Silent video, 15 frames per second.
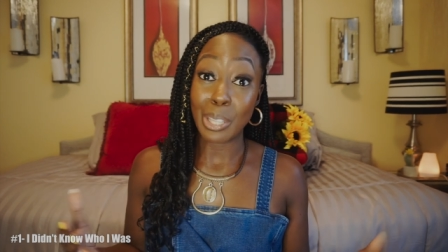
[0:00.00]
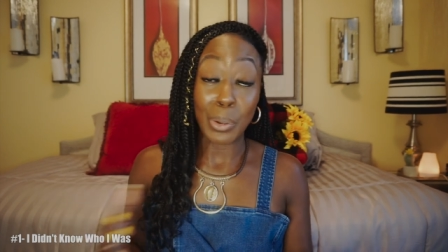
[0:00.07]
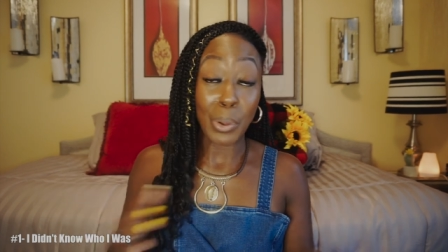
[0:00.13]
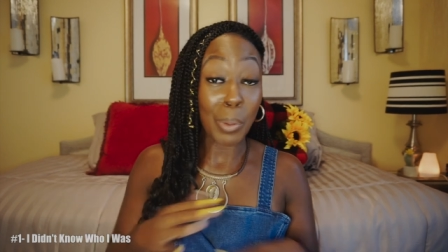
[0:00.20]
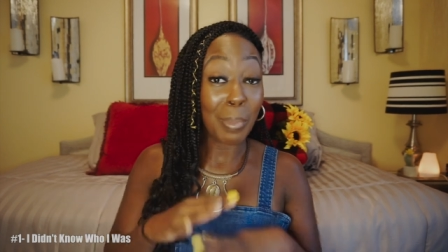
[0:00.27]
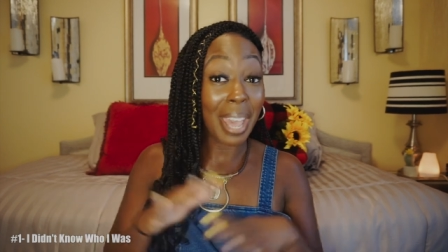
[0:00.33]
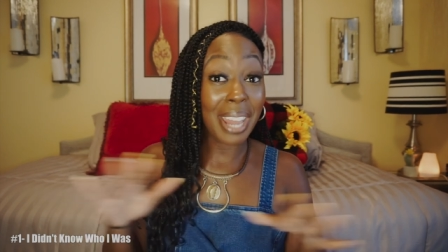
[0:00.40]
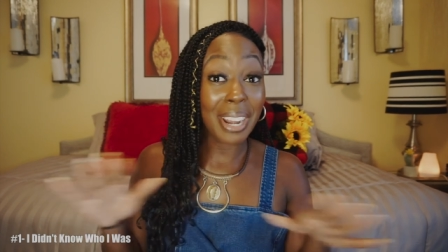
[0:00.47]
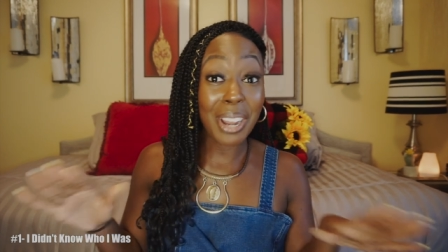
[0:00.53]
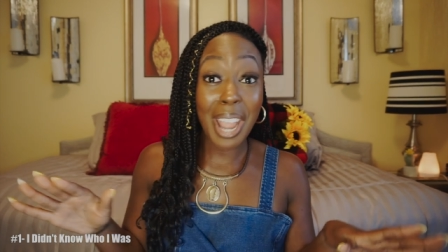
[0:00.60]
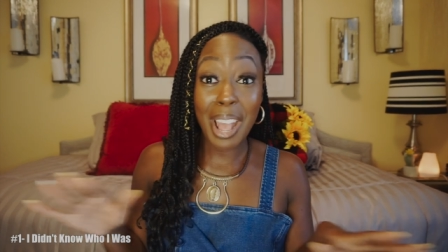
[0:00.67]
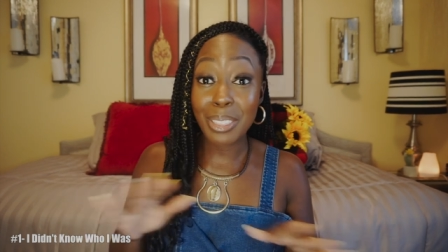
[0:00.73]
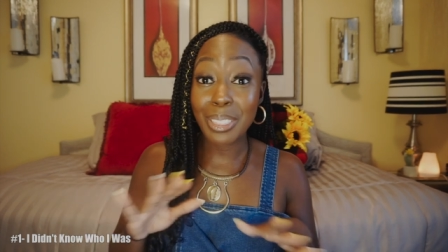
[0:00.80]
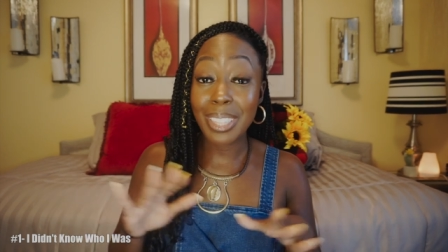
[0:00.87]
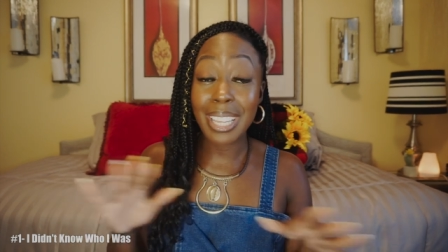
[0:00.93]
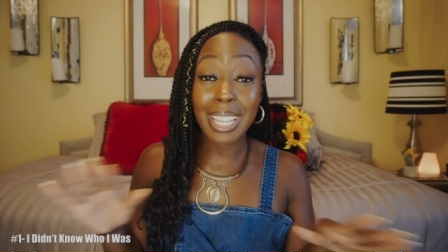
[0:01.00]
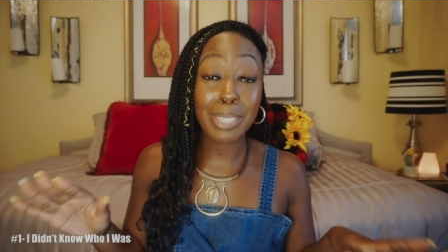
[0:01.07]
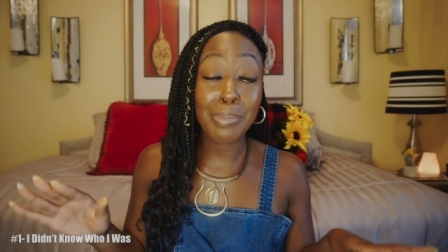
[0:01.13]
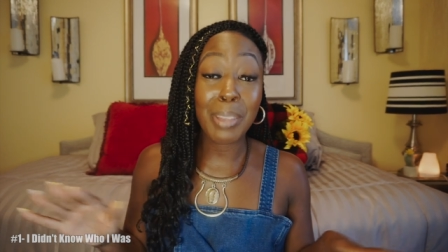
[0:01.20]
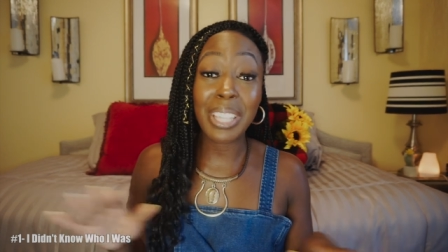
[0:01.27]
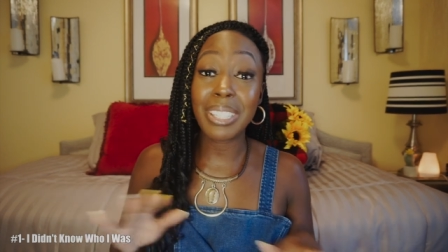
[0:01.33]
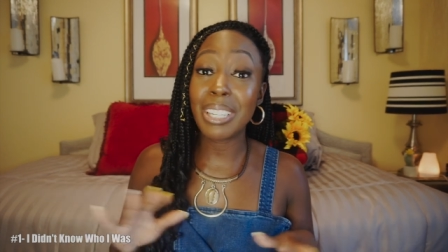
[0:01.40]
So, no matter how
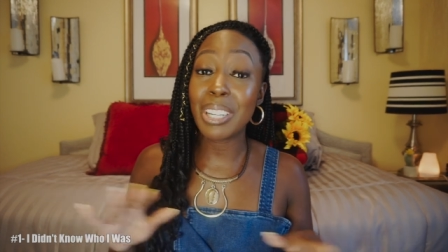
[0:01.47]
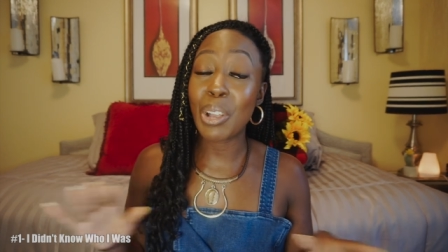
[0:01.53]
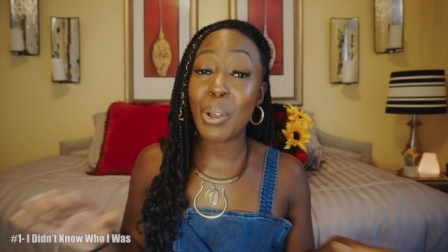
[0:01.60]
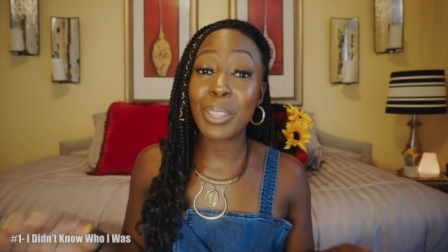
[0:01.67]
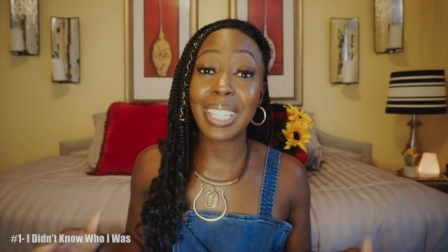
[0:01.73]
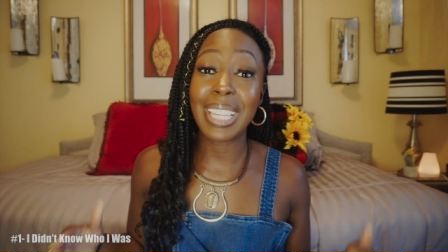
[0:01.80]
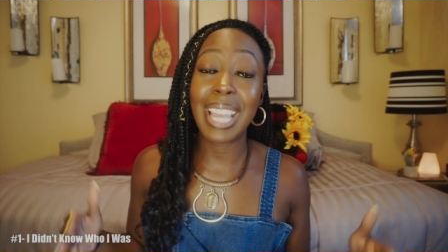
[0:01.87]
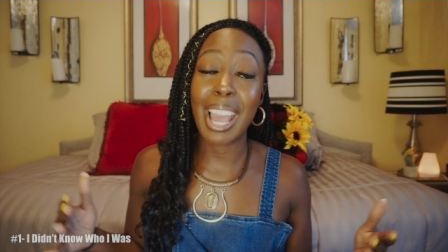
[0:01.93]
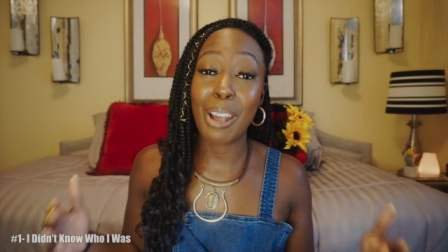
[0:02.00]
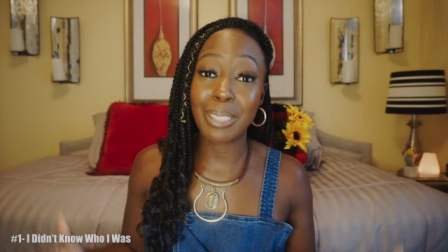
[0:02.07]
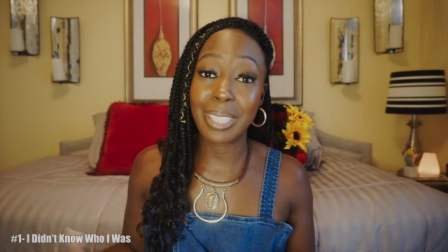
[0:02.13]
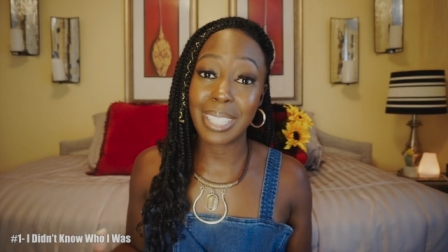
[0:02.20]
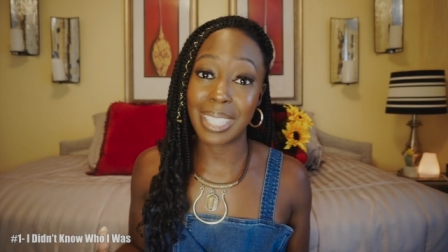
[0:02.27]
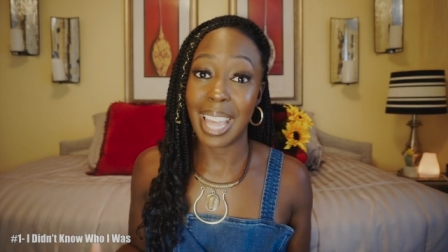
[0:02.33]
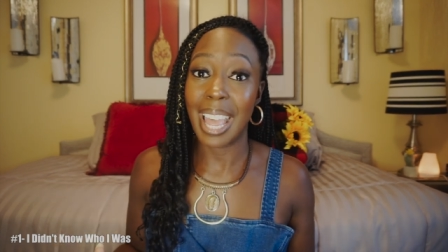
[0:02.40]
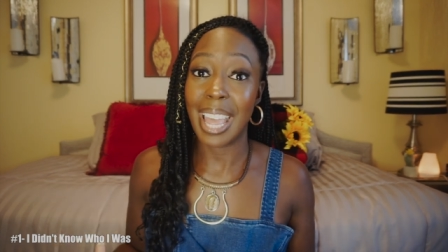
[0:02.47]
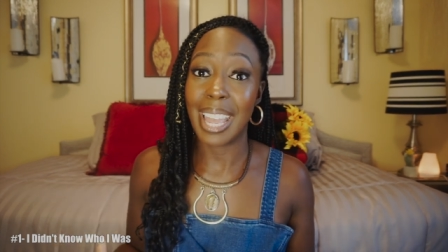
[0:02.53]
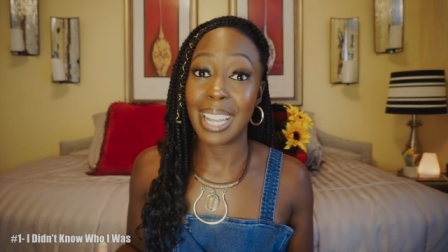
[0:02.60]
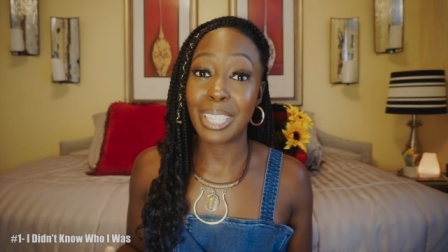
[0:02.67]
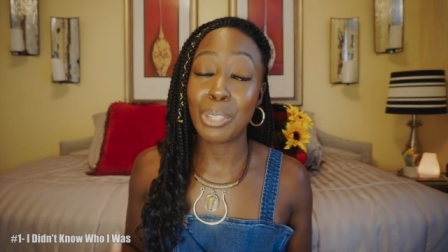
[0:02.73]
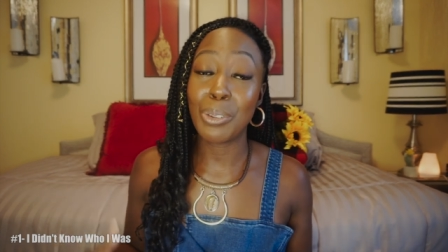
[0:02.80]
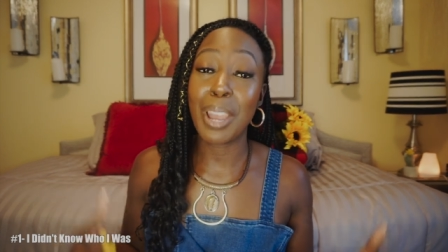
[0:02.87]
things may look on the
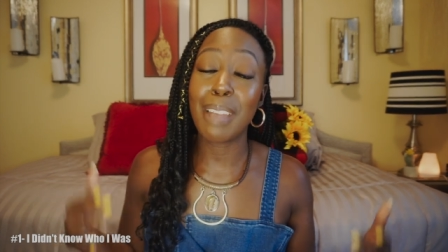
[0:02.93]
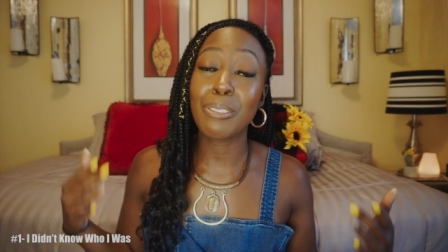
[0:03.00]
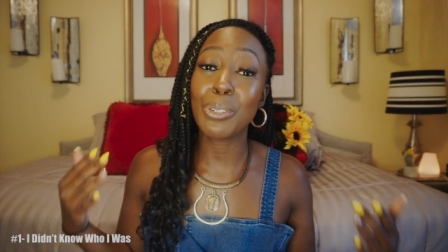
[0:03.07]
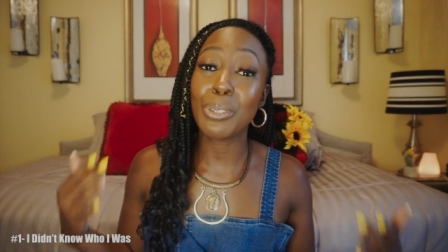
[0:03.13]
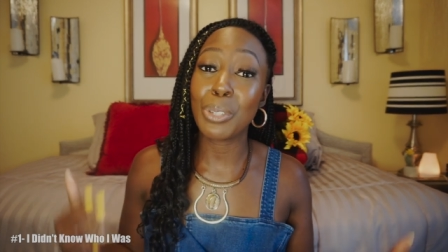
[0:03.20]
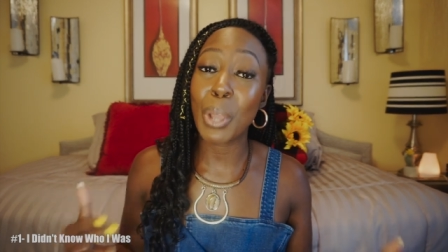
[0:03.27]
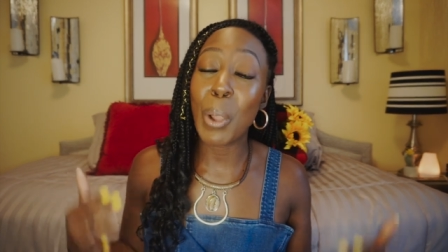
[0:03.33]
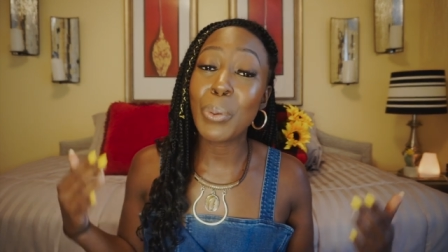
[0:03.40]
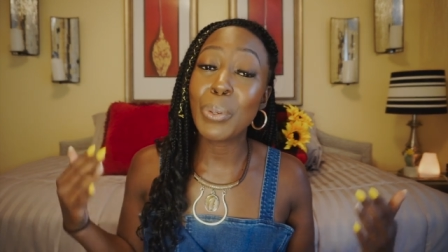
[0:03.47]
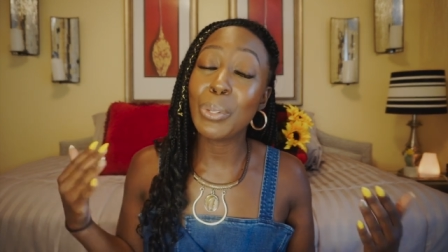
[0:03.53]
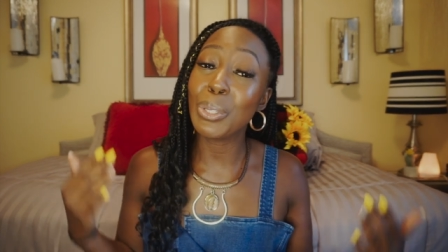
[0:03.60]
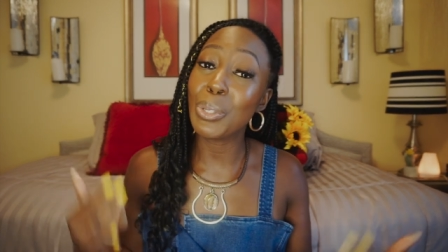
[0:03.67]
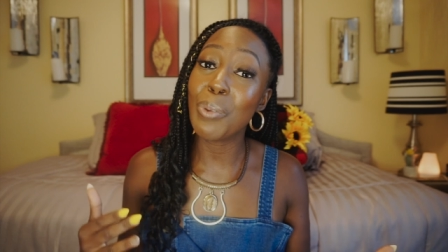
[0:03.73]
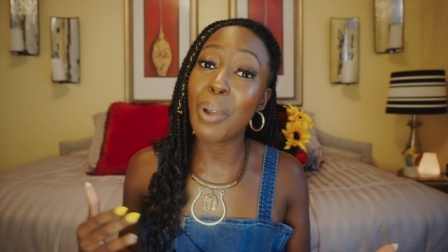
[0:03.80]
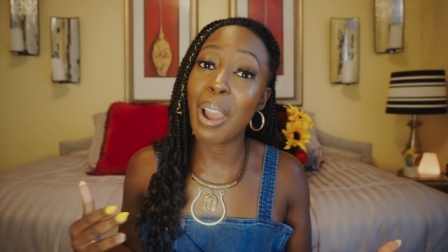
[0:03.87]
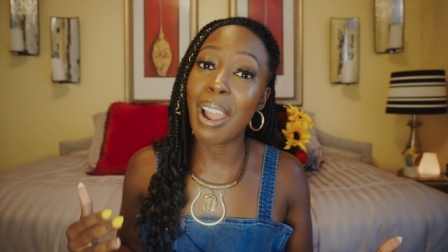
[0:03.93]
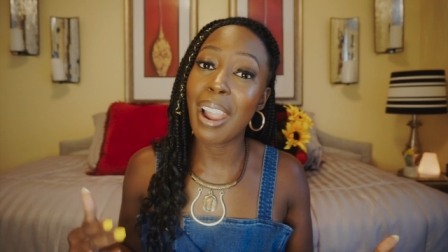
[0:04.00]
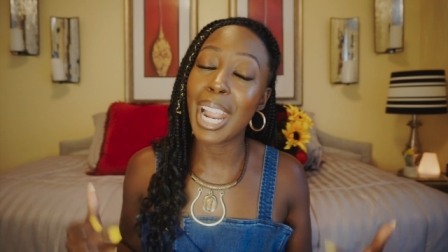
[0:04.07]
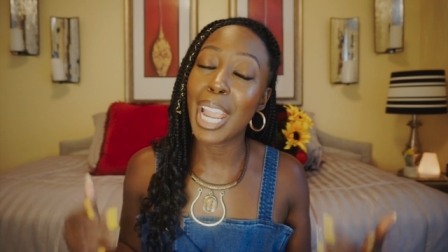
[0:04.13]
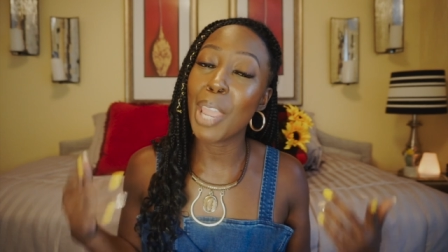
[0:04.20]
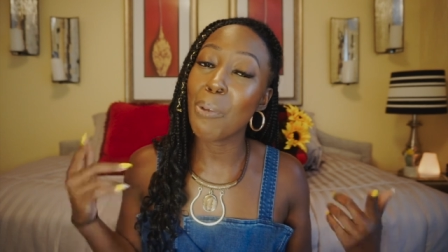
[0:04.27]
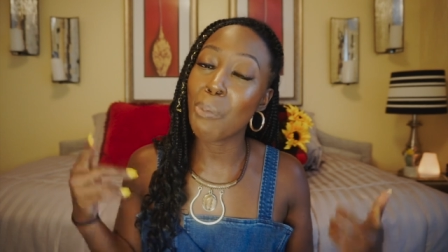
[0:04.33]
outside, you have to know who you
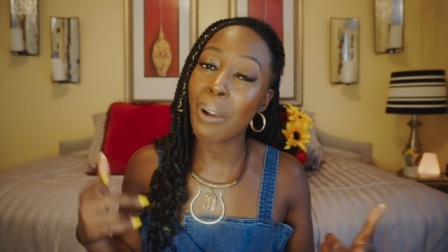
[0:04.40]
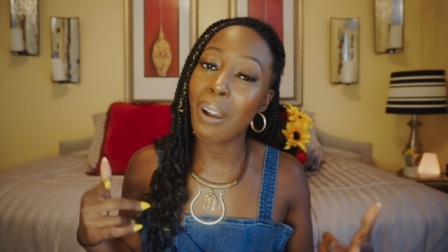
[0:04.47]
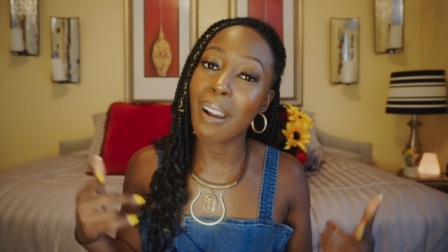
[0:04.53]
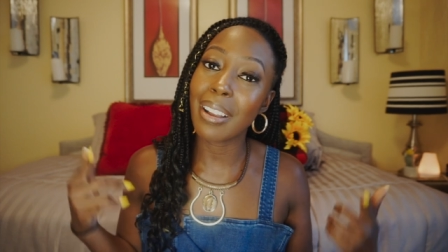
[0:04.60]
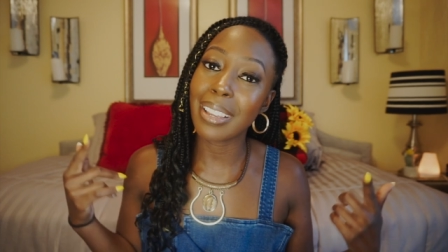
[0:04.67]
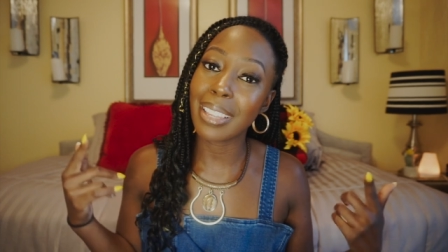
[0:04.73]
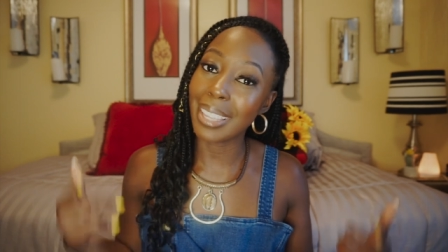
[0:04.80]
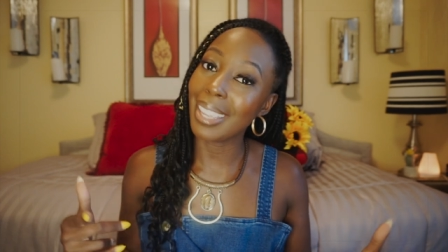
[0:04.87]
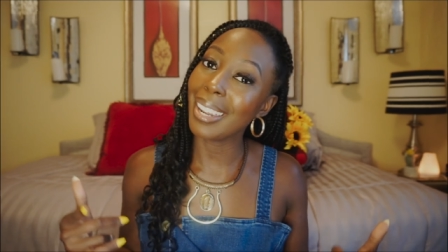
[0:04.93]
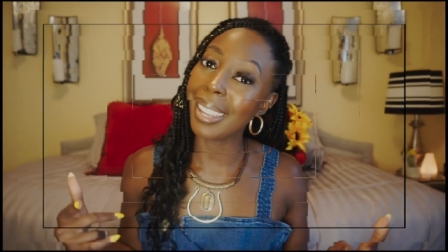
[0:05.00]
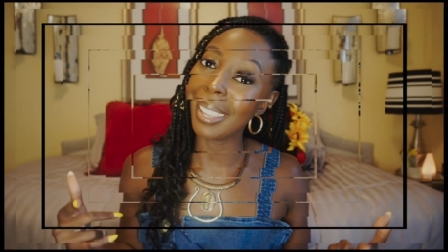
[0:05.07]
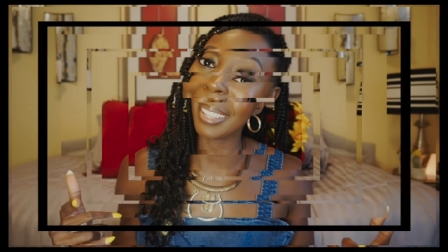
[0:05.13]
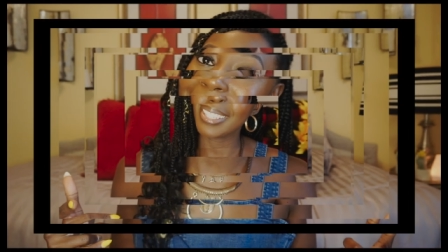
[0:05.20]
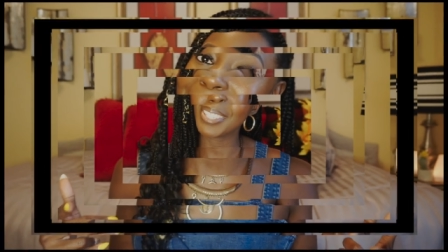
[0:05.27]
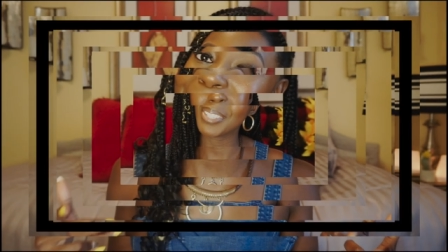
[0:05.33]
are and walk in it.